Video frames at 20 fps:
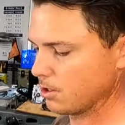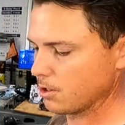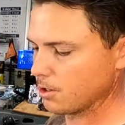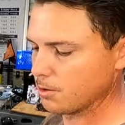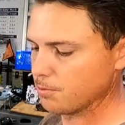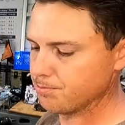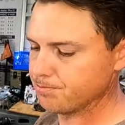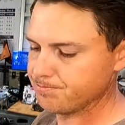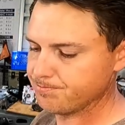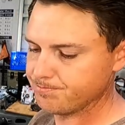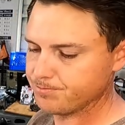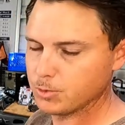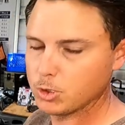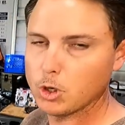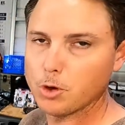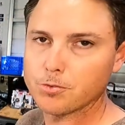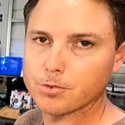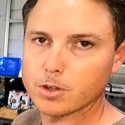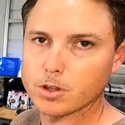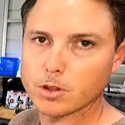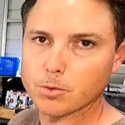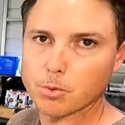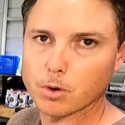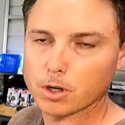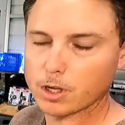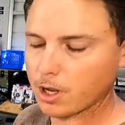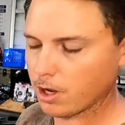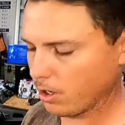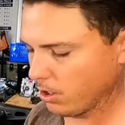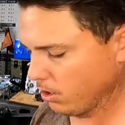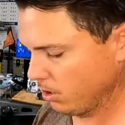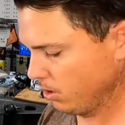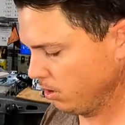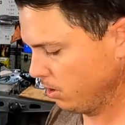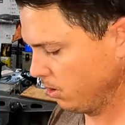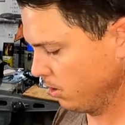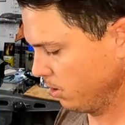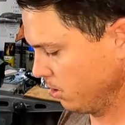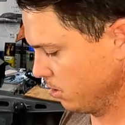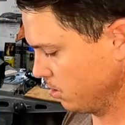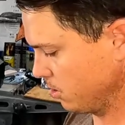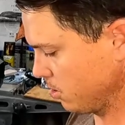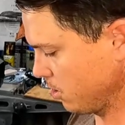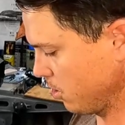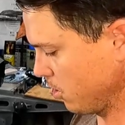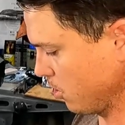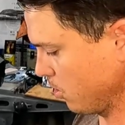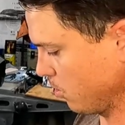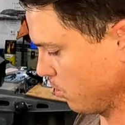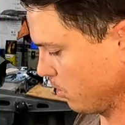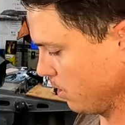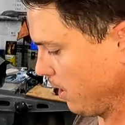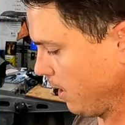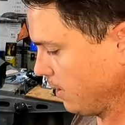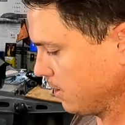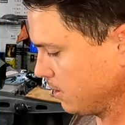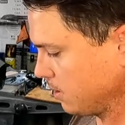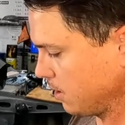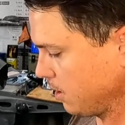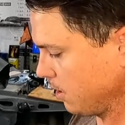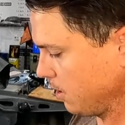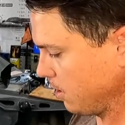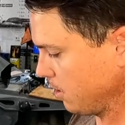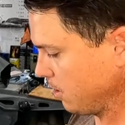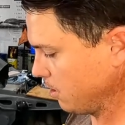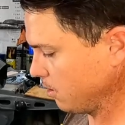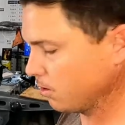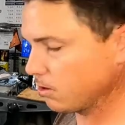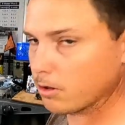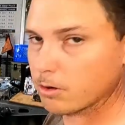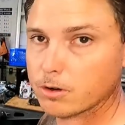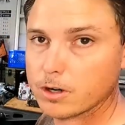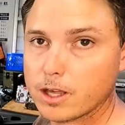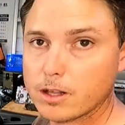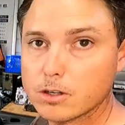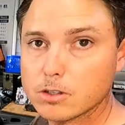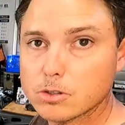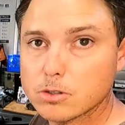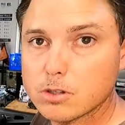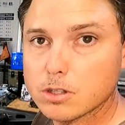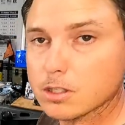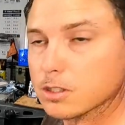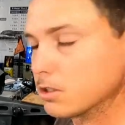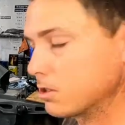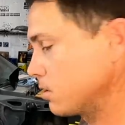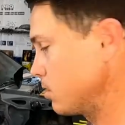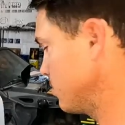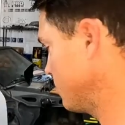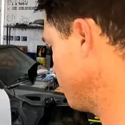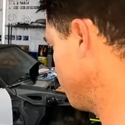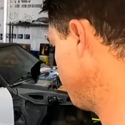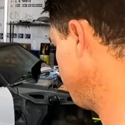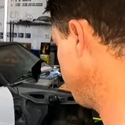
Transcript: Um, hopefully they work out. So let's uh, learn how to do this.